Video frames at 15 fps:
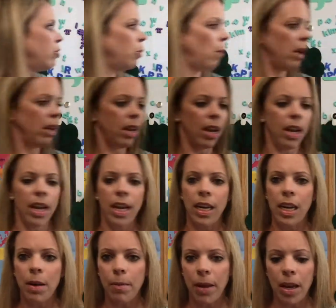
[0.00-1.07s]

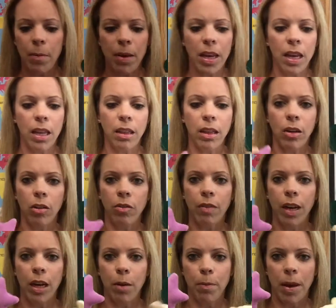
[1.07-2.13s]
20 maybe little
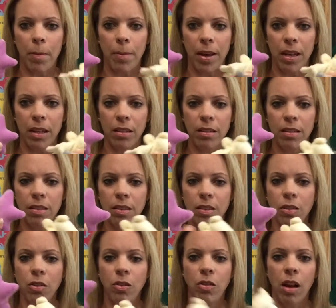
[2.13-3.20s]
finger puppets.
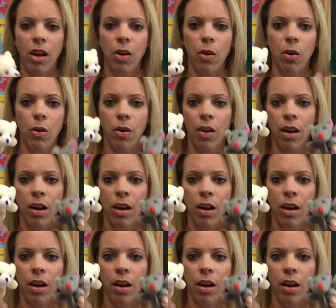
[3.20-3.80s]
So